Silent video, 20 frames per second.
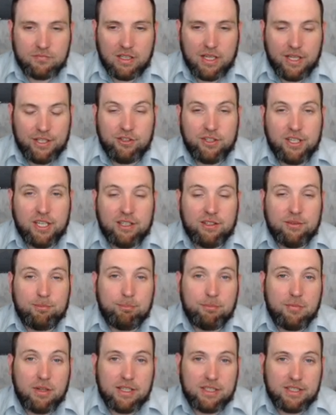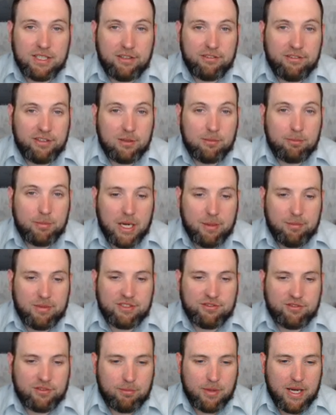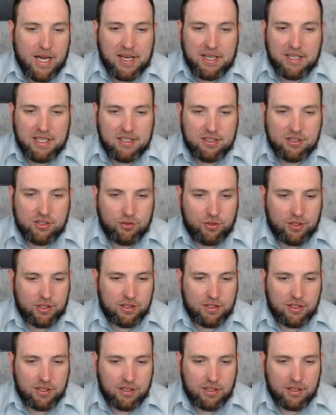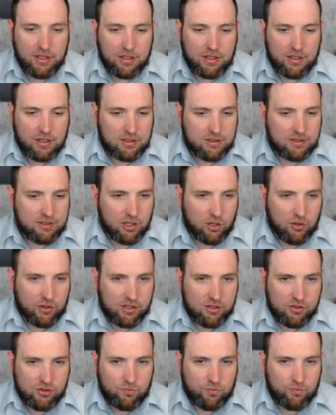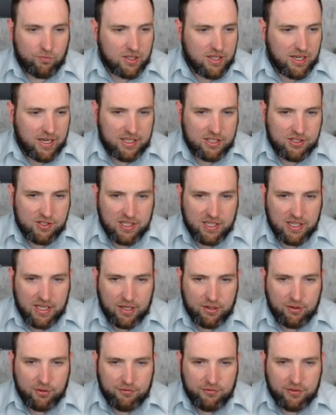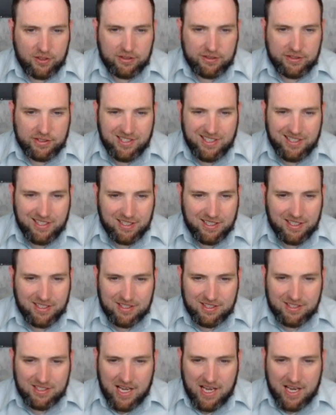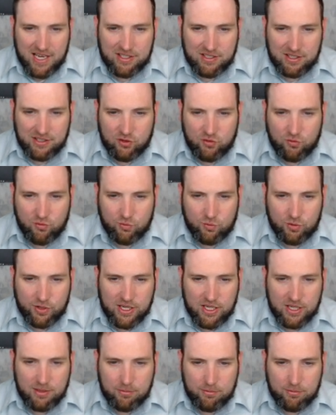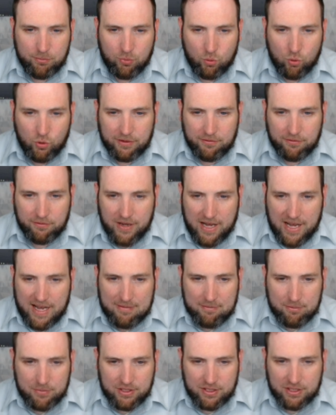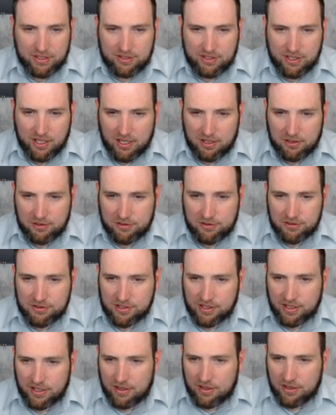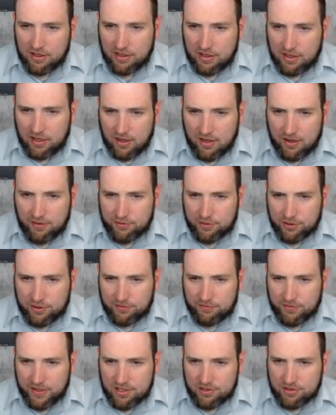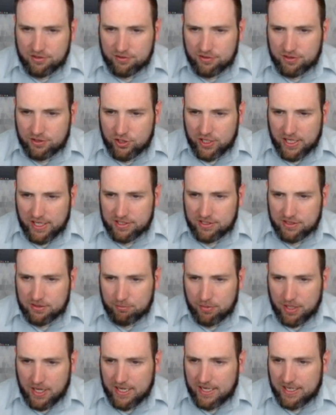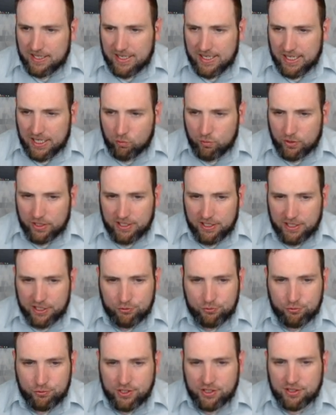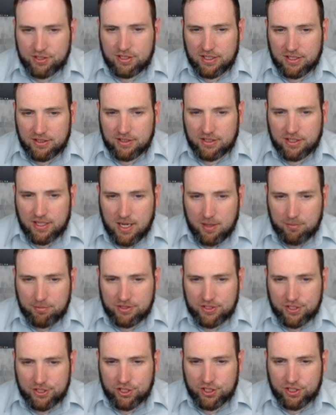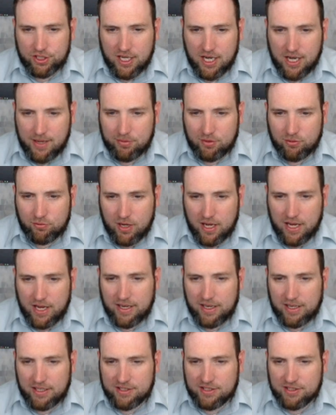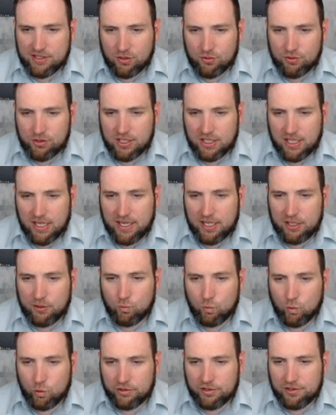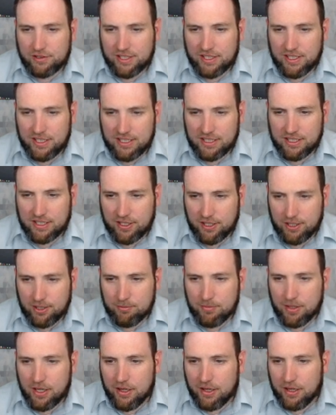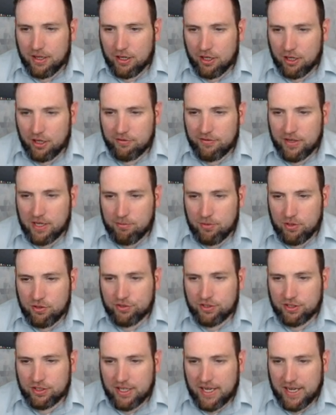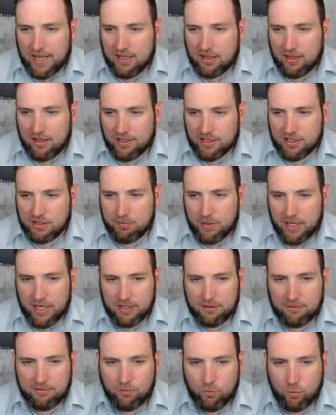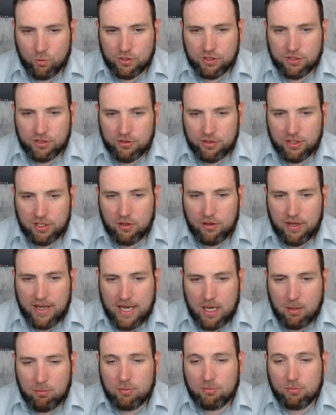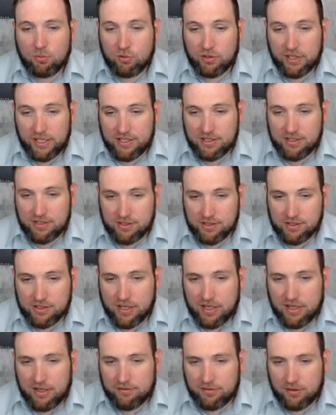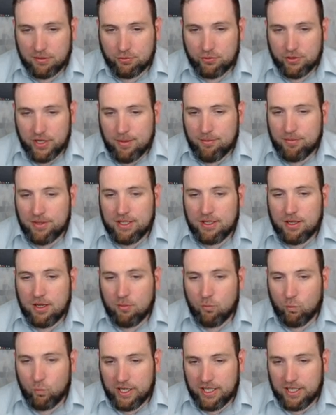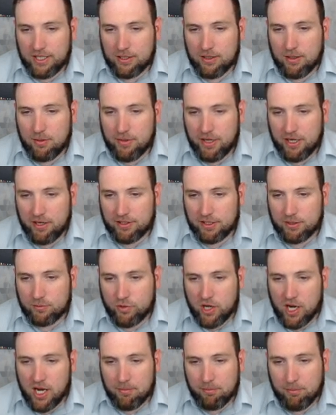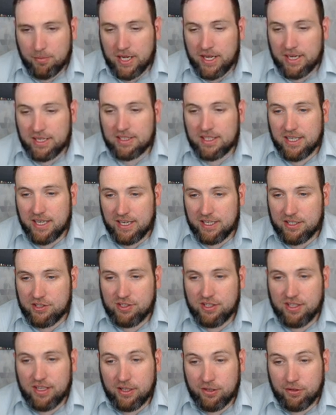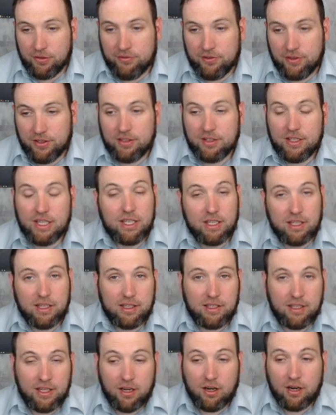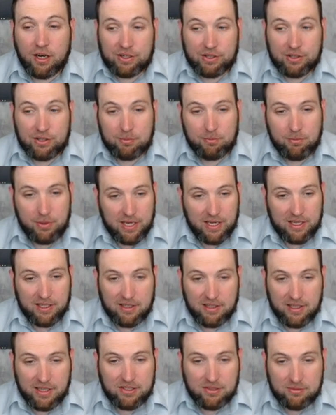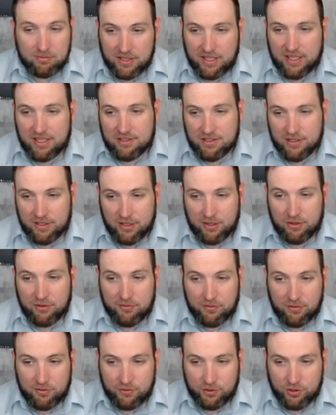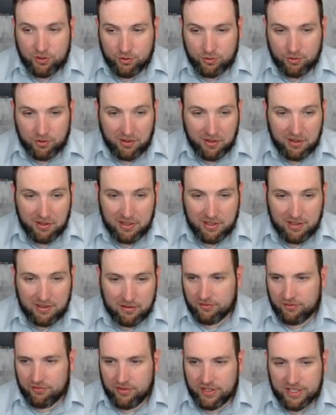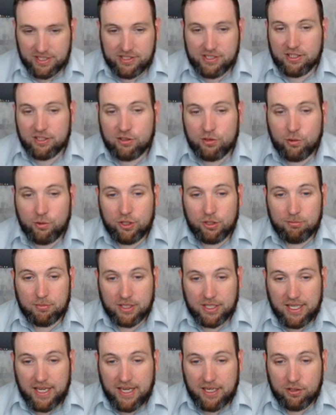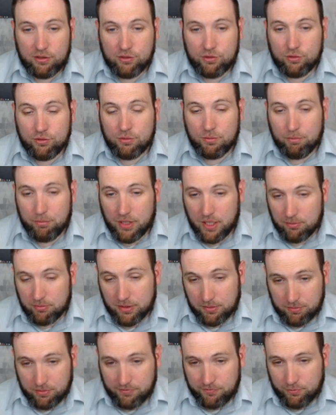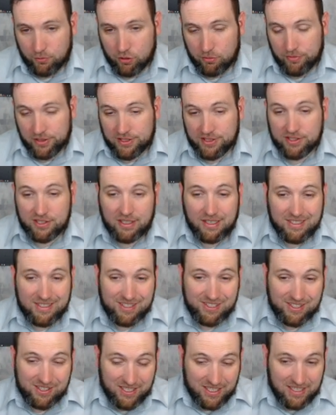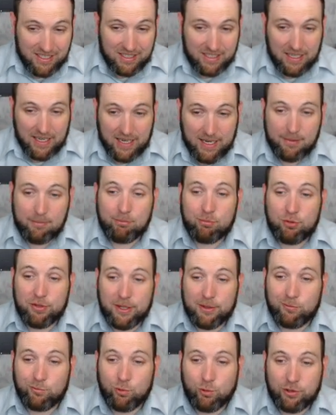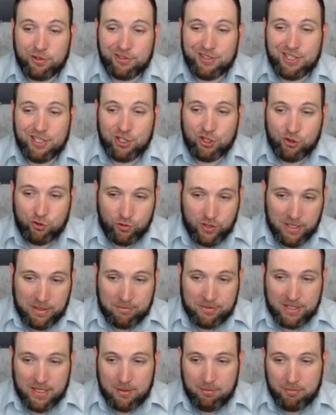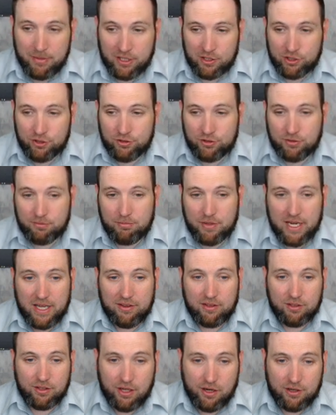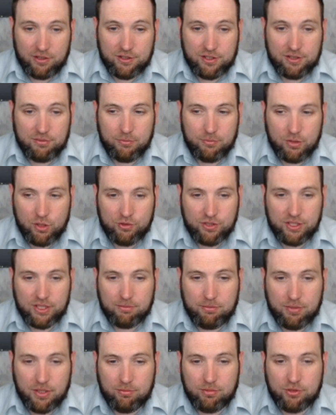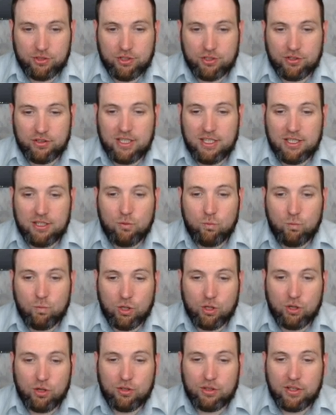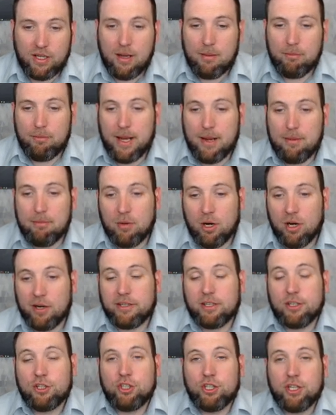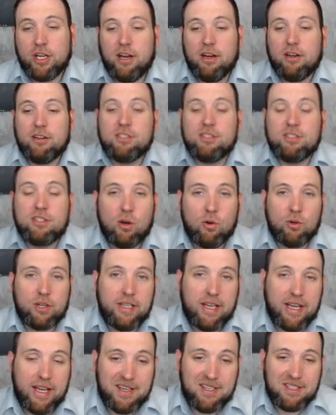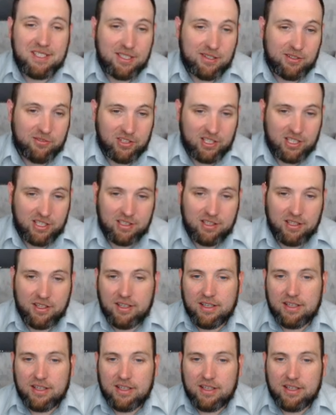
And you get dividend payments for buying into it. So here's Cage the Elephant. The syndicate size is three point five million dollars. Offered investors the chance to buy an equity interest in the composition copyright and associated royalty income of a music catalog spanning four studio album releases from Grammy-winning American rock band Cage the Elephant. And they are a good band. I like some Cage the Elephant for sure. This included mechanical, public performance, sync, and print royalty streams administered by the largest music publisher in the world by market share, Sony A T V.